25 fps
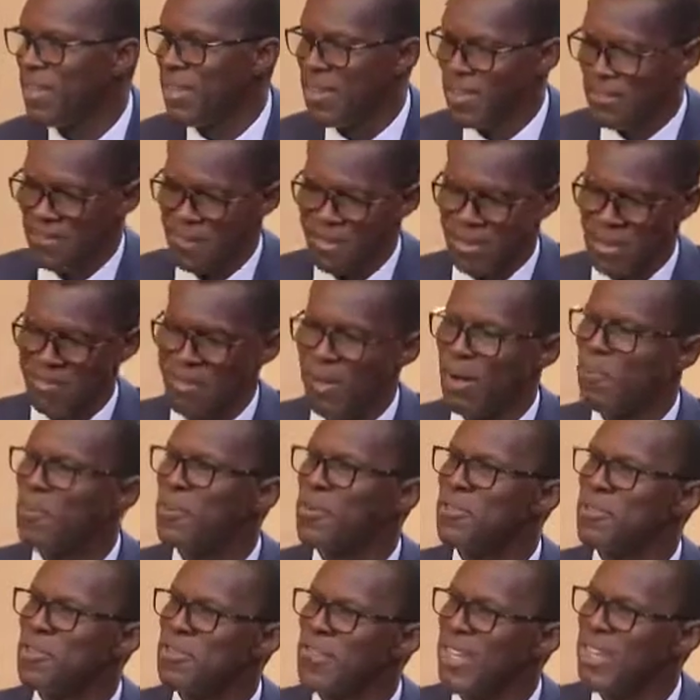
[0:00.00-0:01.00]
For the
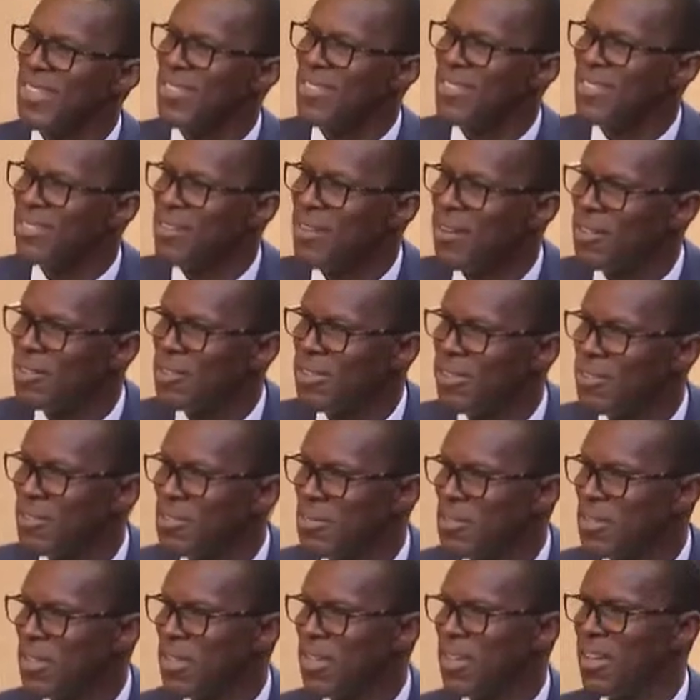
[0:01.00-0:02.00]
purpose of our discussion
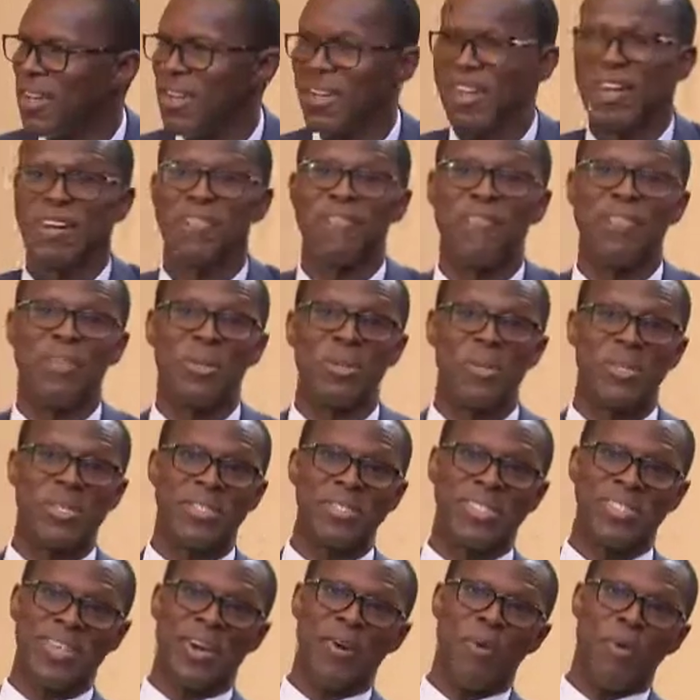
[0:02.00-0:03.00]
today and our viewers
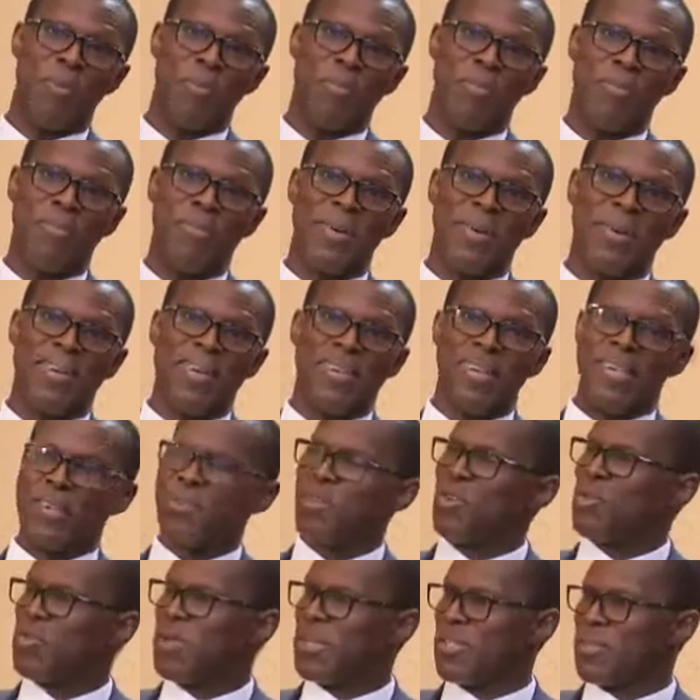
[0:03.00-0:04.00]
at home,
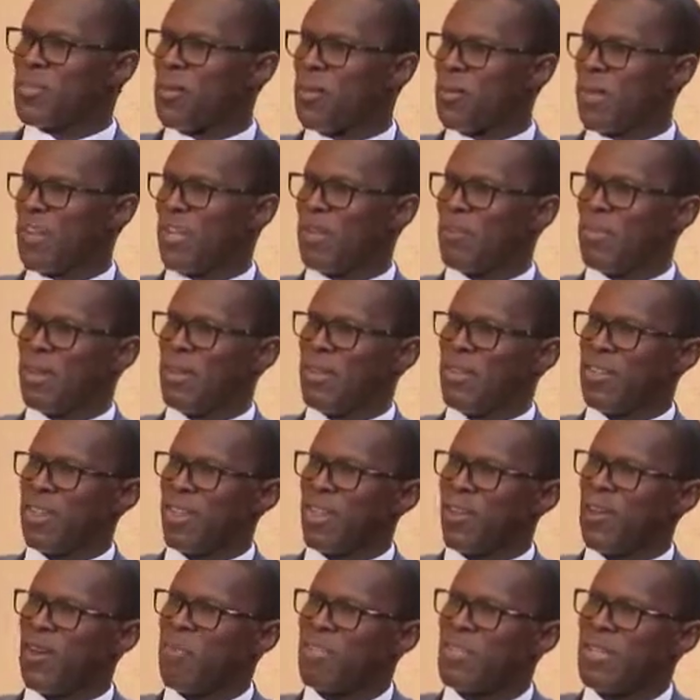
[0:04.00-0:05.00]
we'll be talking about the
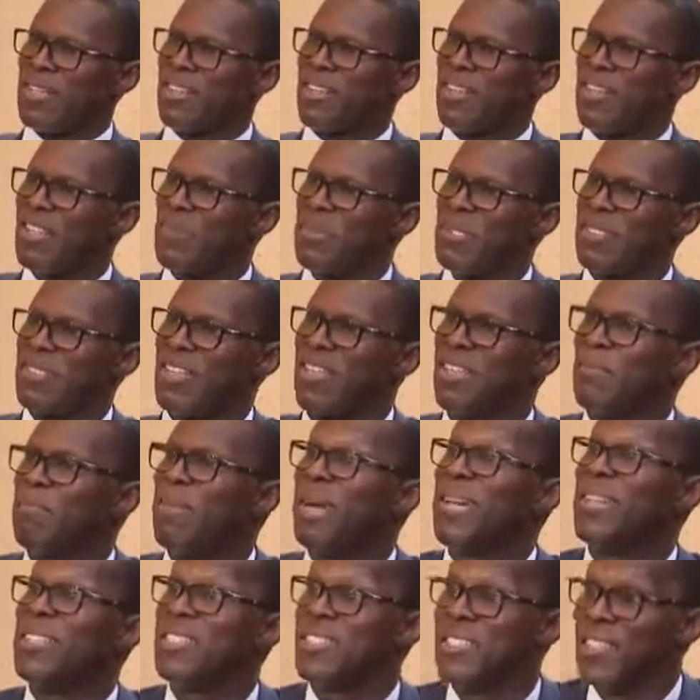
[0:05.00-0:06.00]
companies limited
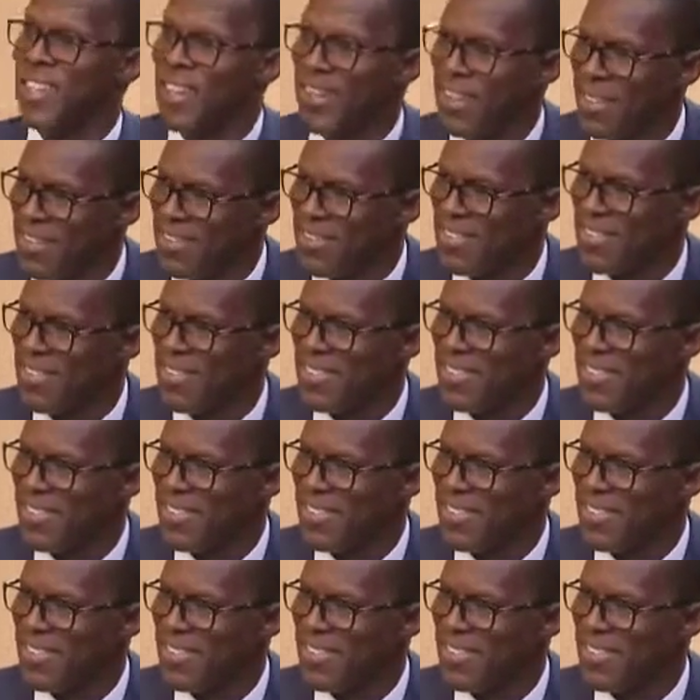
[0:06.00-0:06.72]
by shares.